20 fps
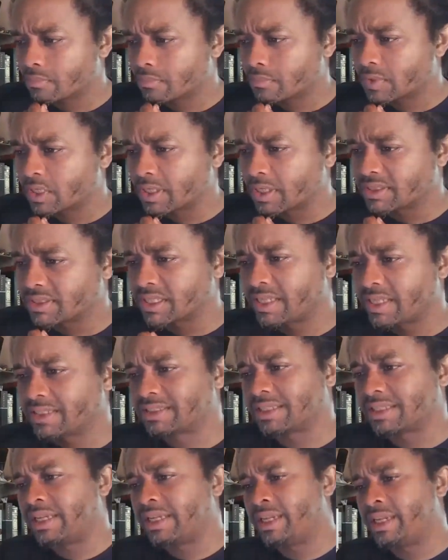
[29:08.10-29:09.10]
It says
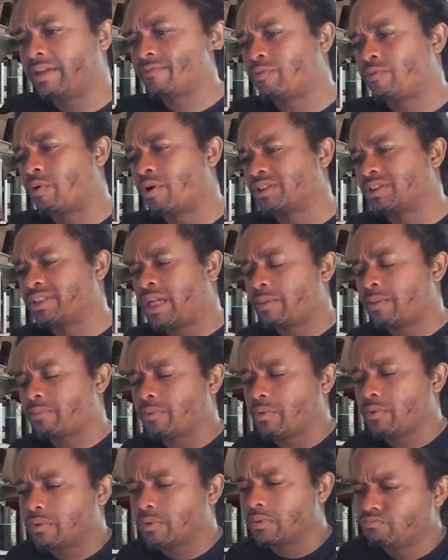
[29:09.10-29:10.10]
again, for
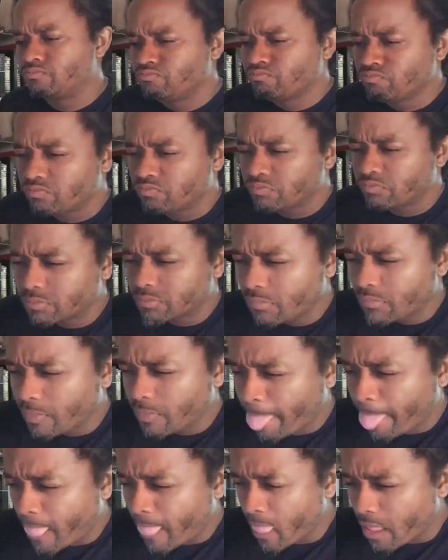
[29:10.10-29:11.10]
example,
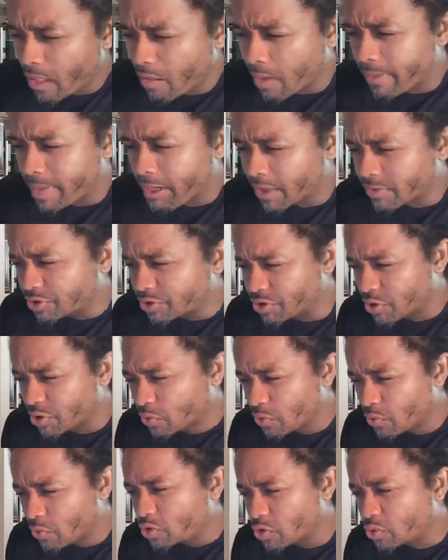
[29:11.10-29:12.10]
about the
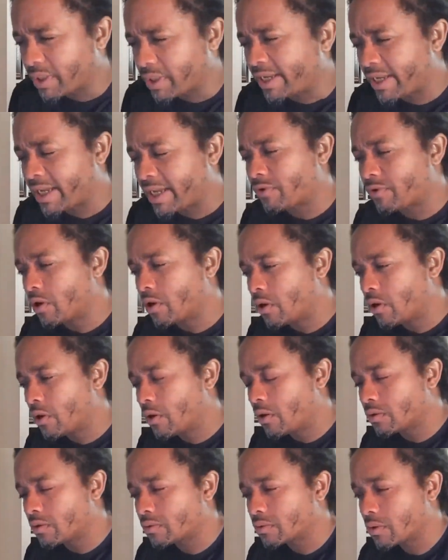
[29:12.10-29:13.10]
Jews, we have
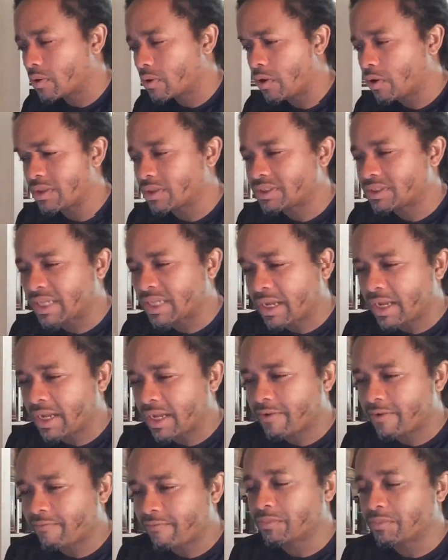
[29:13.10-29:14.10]
heard all the time
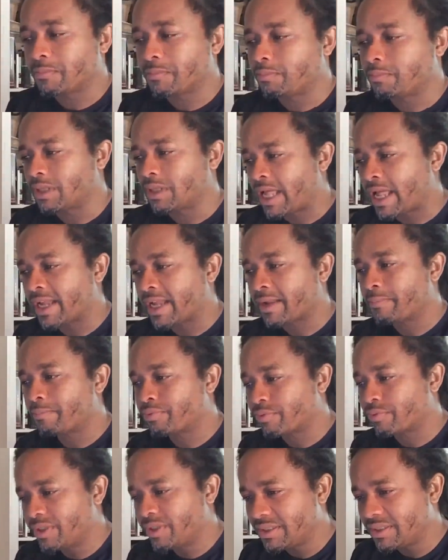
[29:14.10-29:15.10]
from the black
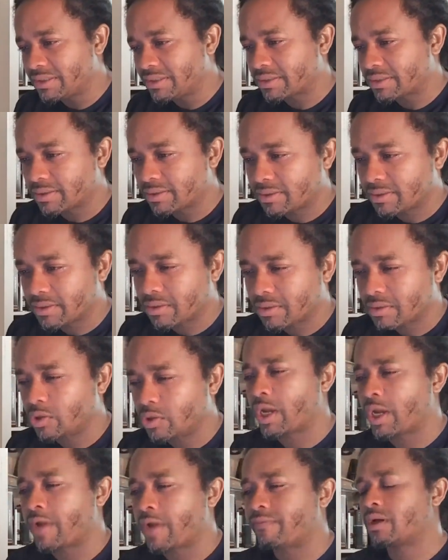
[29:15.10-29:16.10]
priest who
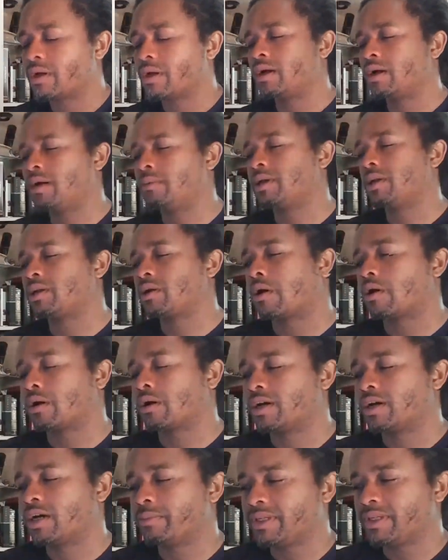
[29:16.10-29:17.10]
have come and are
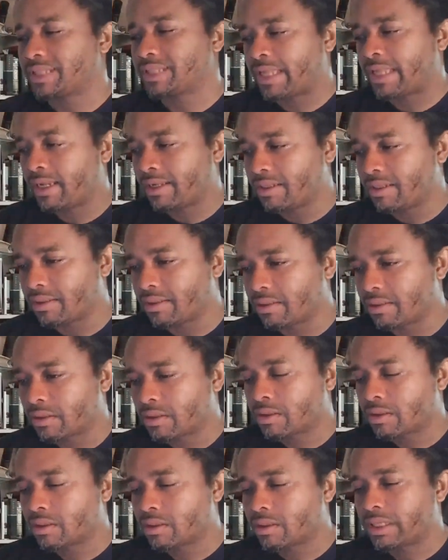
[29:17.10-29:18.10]
coming daily.
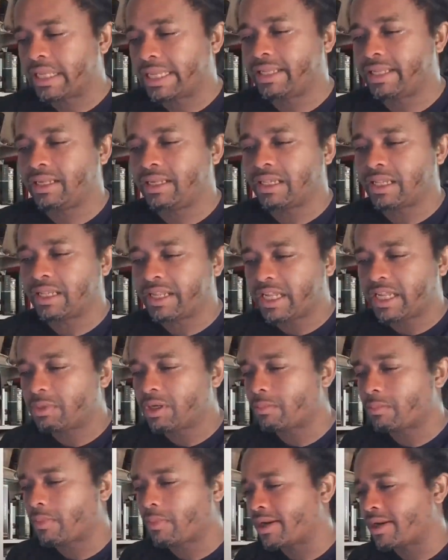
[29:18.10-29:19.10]
Any
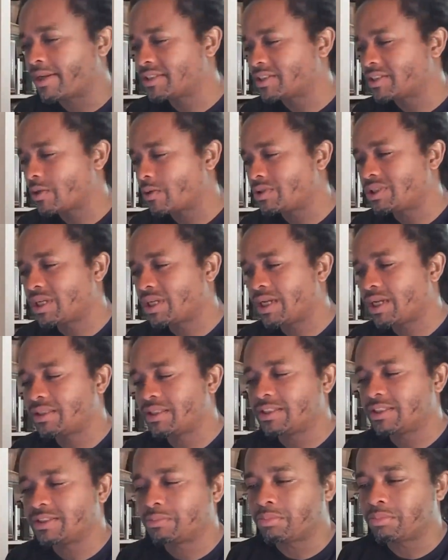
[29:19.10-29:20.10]
layman might associate
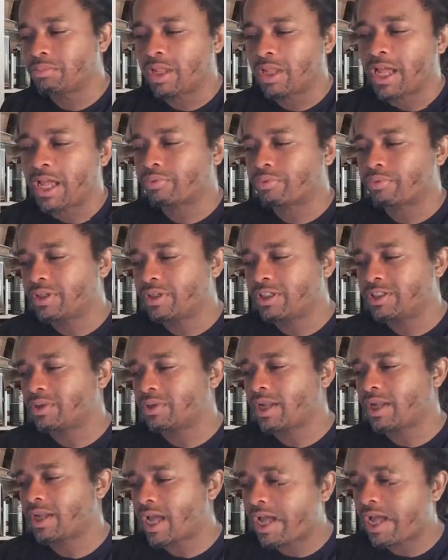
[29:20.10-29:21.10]
these black priests with
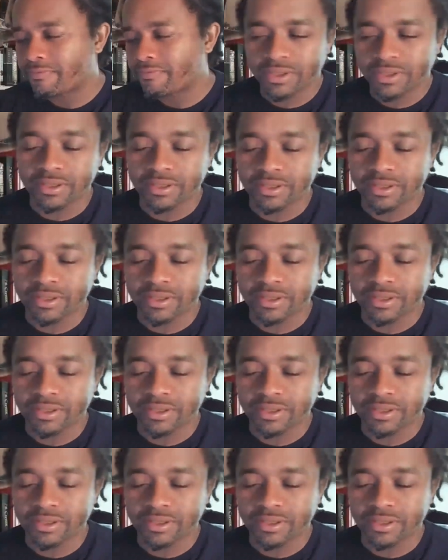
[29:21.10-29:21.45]
Africa.